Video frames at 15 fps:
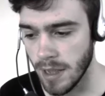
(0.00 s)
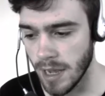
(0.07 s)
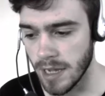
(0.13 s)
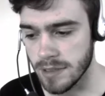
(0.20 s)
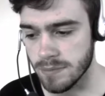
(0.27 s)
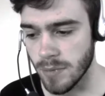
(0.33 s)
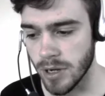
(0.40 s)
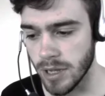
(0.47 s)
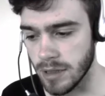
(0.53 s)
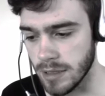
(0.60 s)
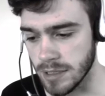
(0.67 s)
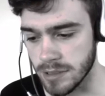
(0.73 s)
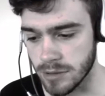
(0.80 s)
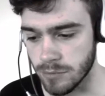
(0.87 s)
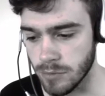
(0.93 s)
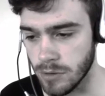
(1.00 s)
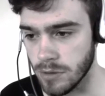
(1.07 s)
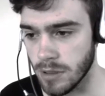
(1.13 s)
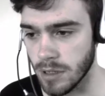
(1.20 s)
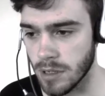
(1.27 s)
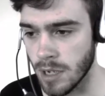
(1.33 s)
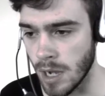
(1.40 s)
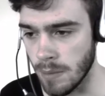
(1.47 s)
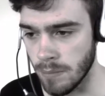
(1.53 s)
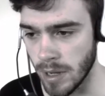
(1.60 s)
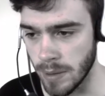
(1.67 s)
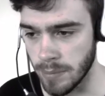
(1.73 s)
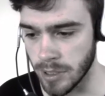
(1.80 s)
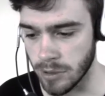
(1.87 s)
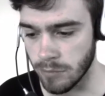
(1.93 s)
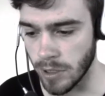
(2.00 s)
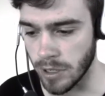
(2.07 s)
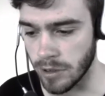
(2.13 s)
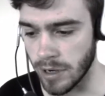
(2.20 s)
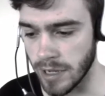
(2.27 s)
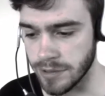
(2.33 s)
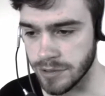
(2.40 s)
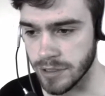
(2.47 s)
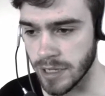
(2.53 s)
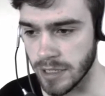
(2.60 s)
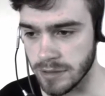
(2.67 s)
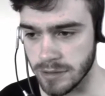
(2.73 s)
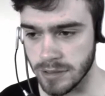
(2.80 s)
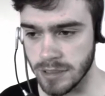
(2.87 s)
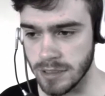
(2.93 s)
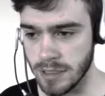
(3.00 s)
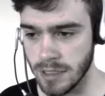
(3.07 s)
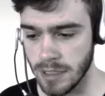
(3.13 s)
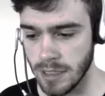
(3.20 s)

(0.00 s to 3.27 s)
as my Elixir will come a bit quicker. As you can see,